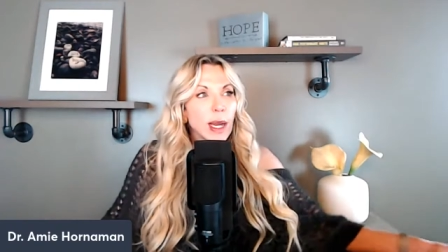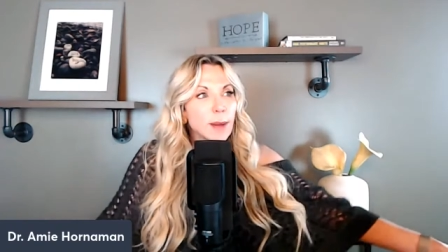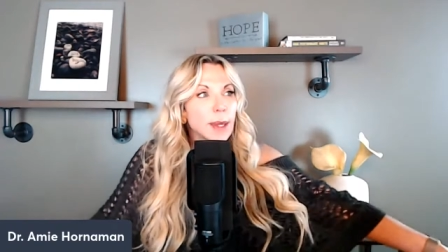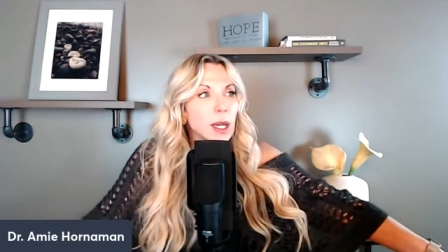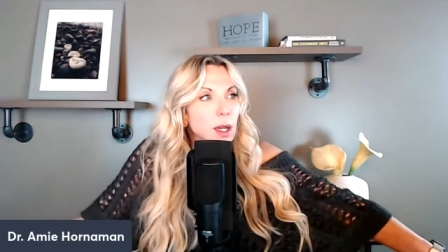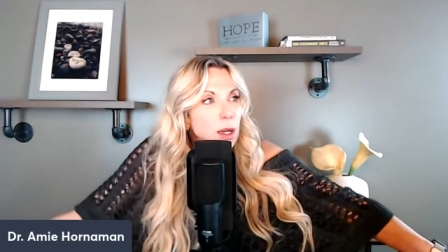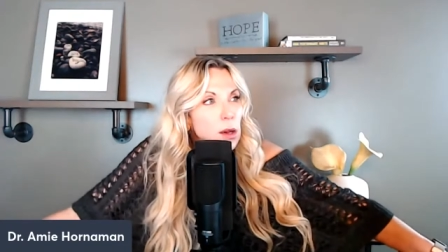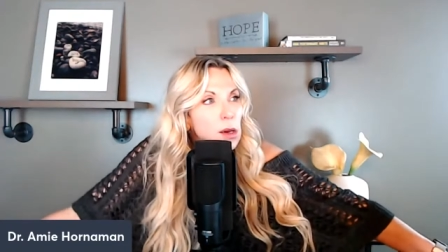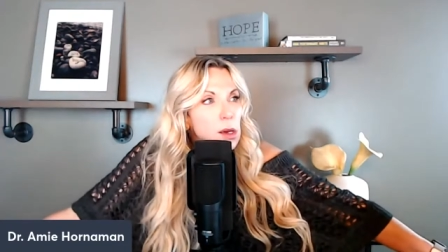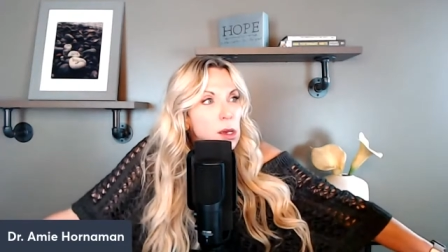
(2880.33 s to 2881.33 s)
wait a minute,
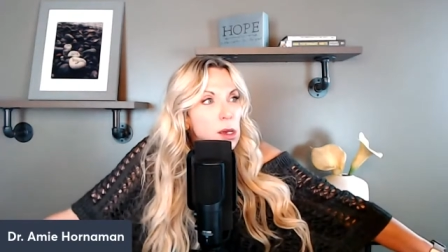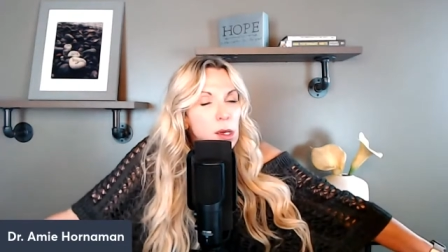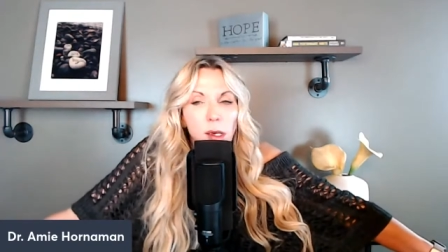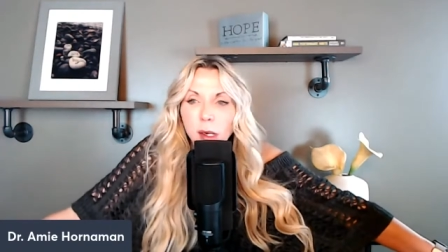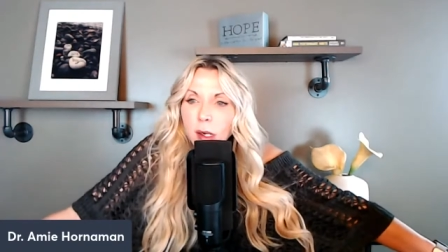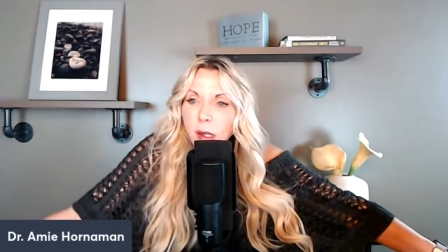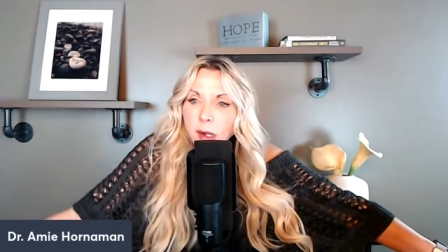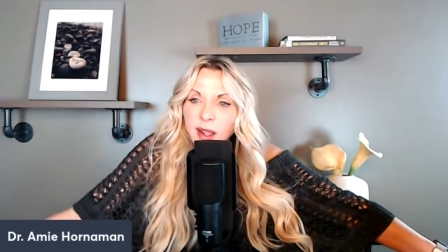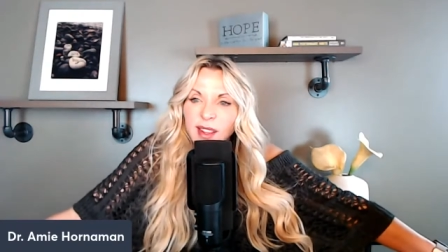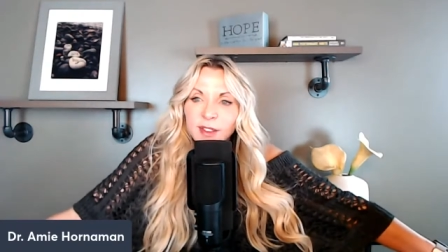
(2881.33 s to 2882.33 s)

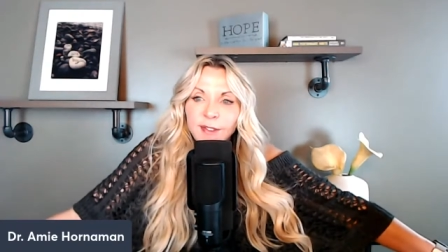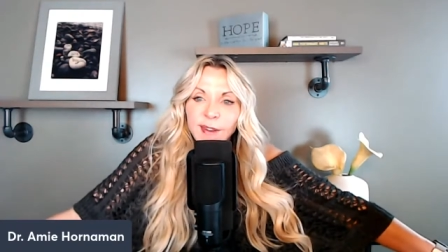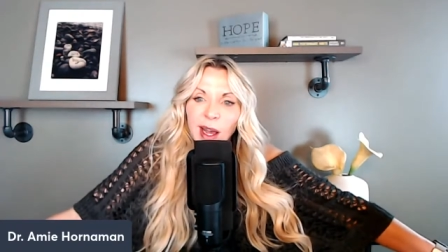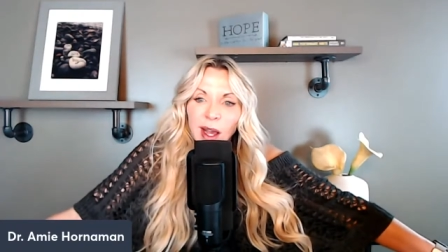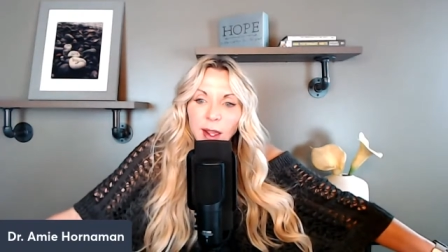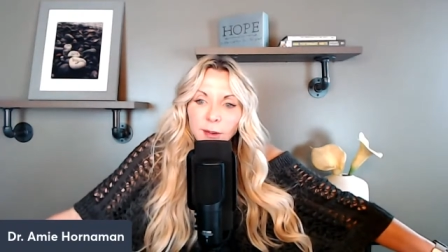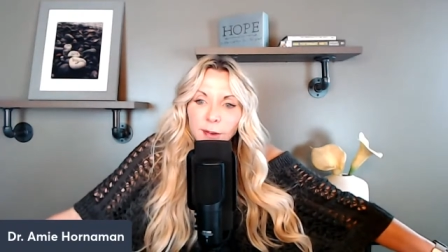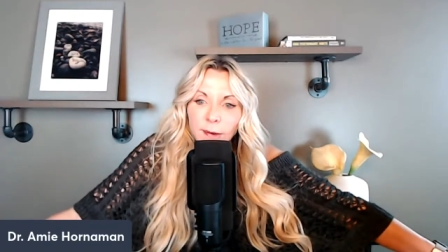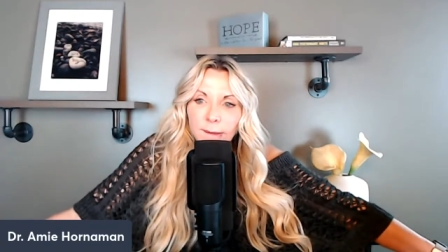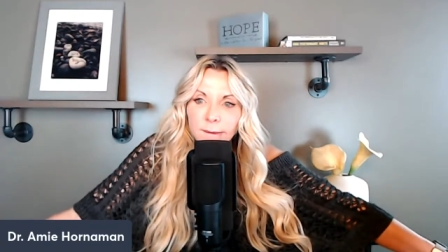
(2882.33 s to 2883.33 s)
it's five.